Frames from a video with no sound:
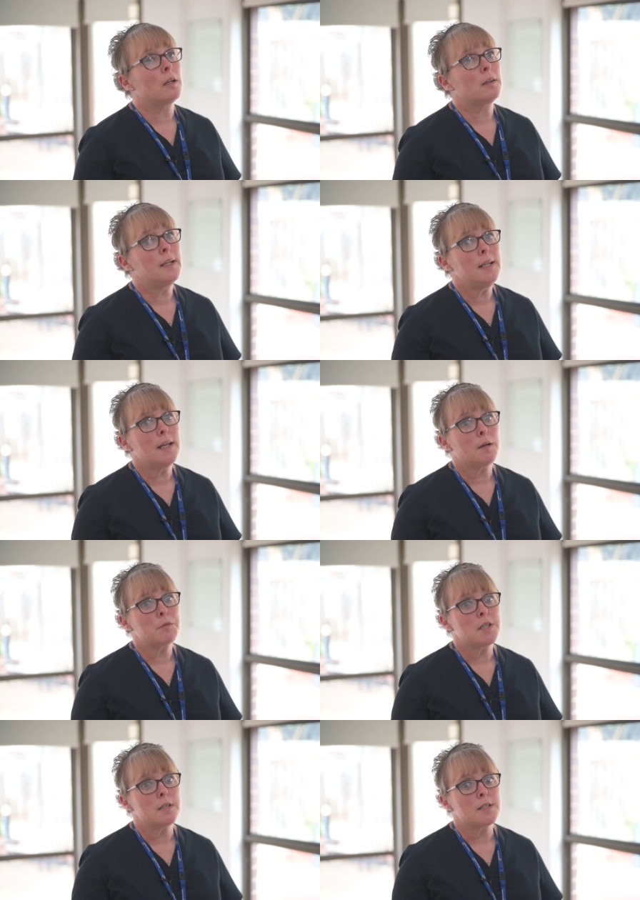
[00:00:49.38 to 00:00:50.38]
Leading up
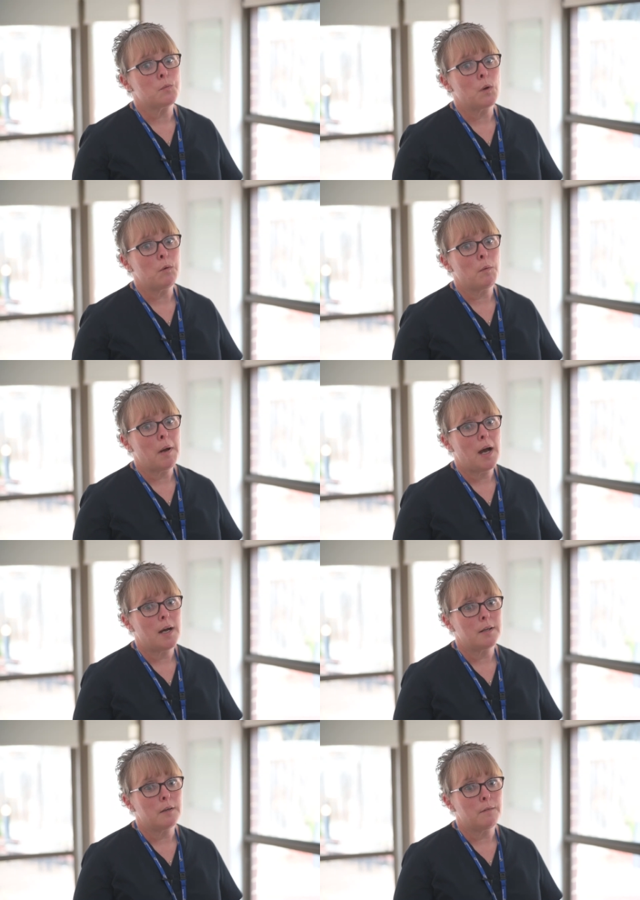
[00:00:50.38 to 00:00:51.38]
to this, we were
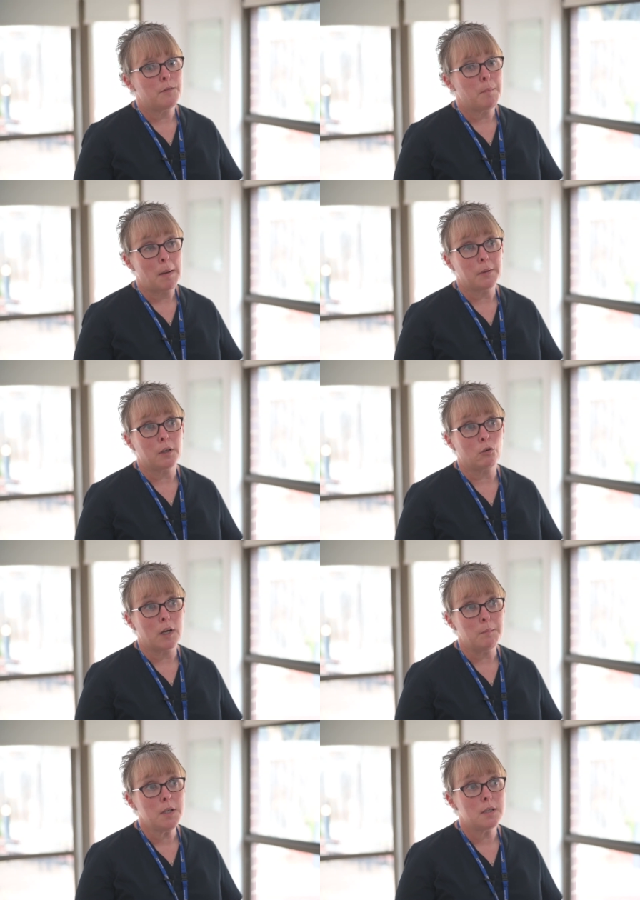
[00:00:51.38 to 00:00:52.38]
part of the public
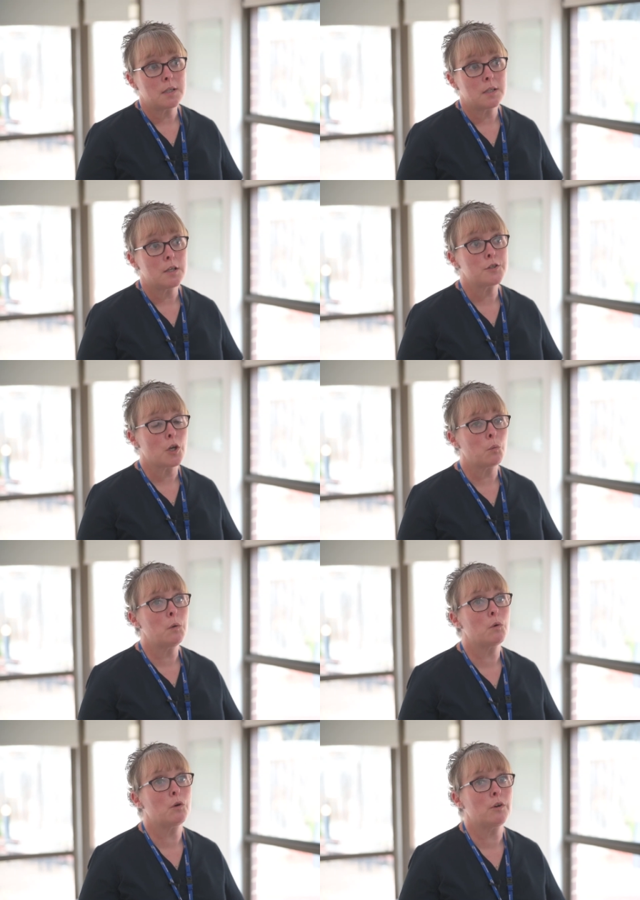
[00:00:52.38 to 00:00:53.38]
agreement, so we
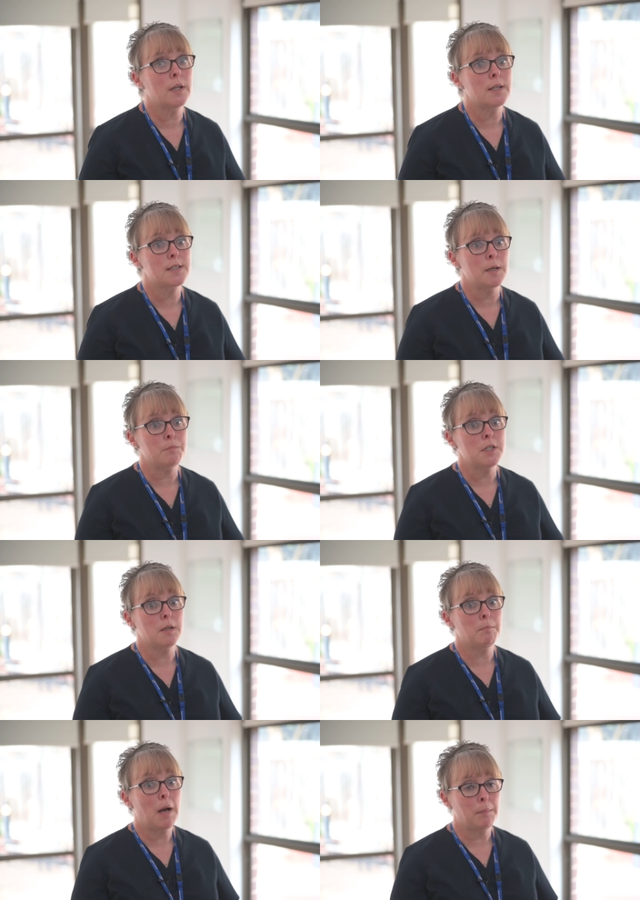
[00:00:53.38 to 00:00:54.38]
were already
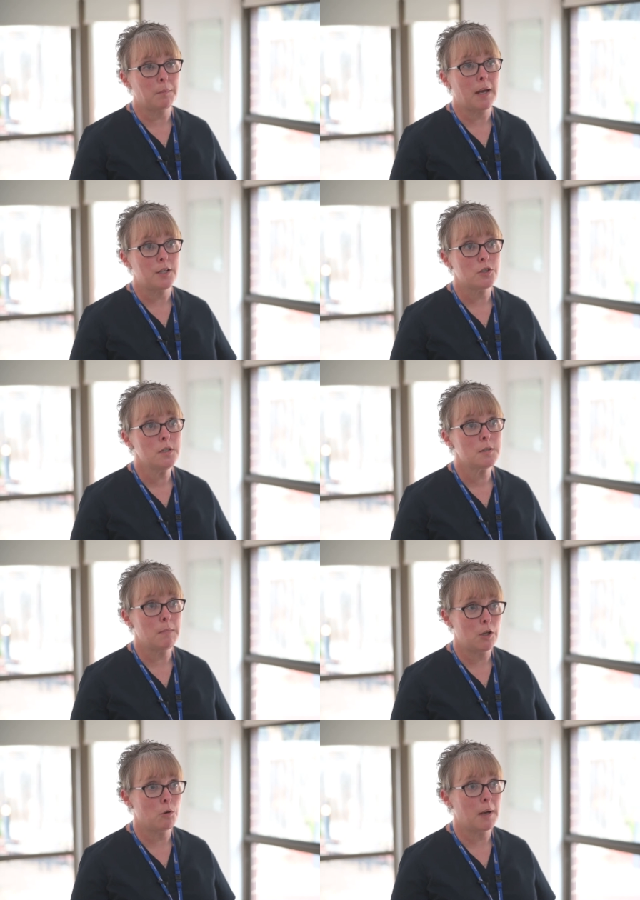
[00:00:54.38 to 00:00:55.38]
accepting public patients, medical